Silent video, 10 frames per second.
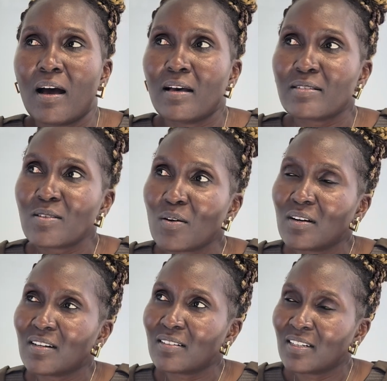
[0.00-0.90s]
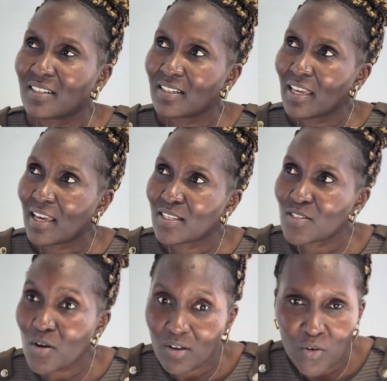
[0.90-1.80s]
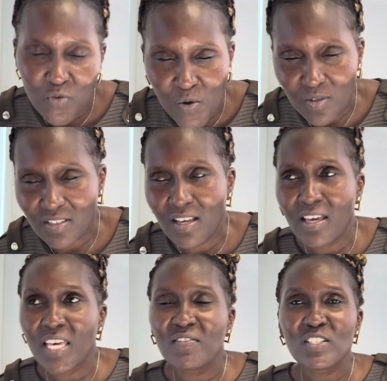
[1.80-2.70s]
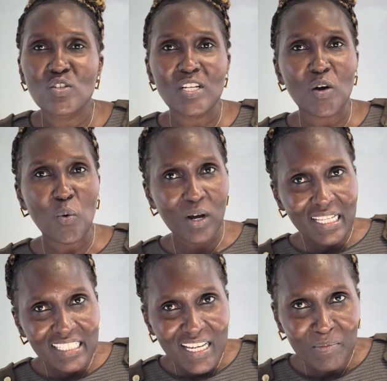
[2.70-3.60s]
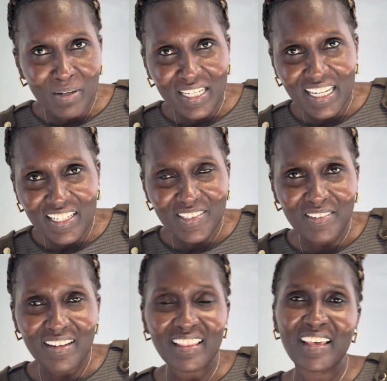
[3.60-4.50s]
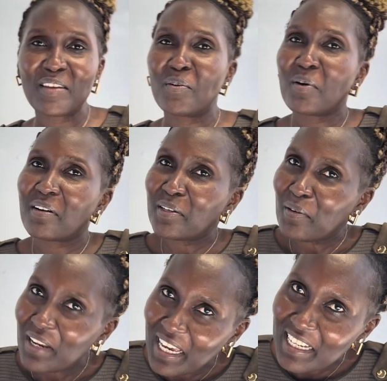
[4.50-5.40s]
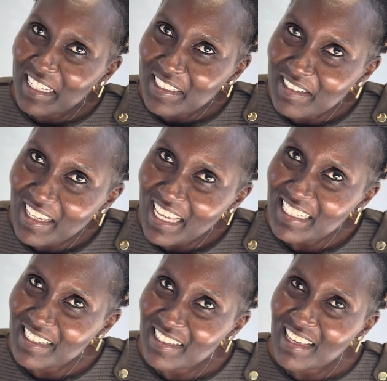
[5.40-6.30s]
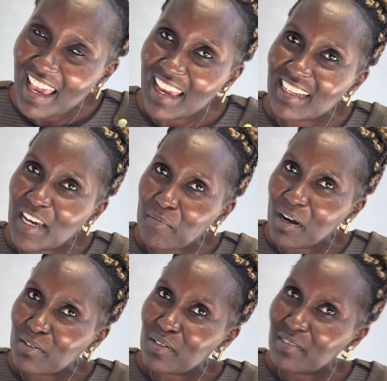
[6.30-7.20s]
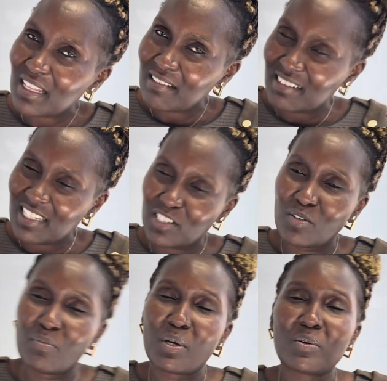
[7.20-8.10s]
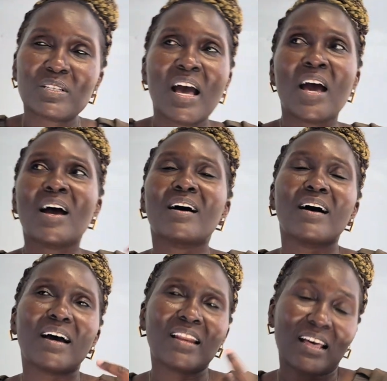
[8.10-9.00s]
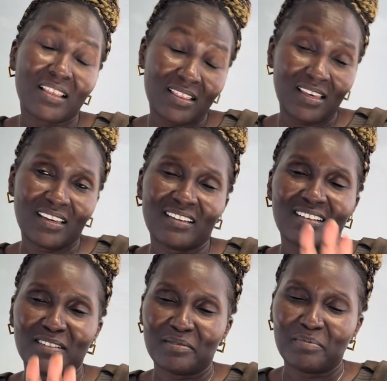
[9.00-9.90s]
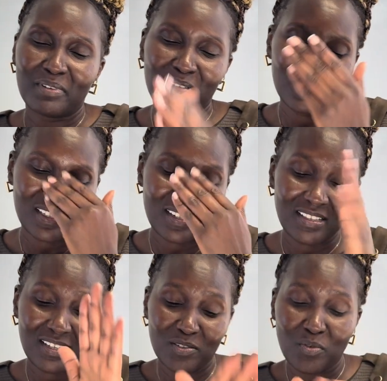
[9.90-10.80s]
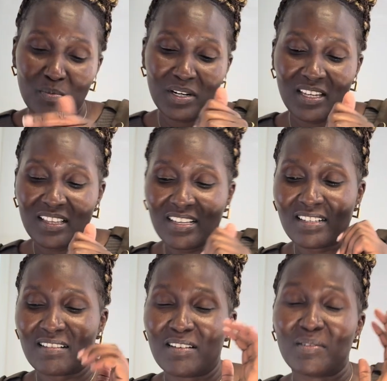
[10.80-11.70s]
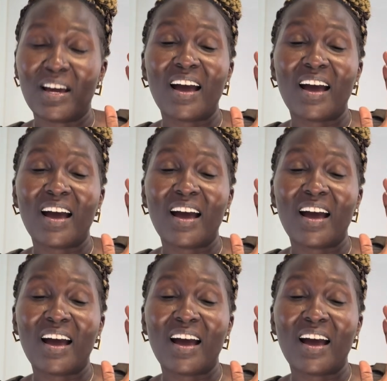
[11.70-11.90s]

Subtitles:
So of course, if it's not a quality application, then you're likely to get it amount to the rejection. Because another thing, honestly, thanks for bringing this around.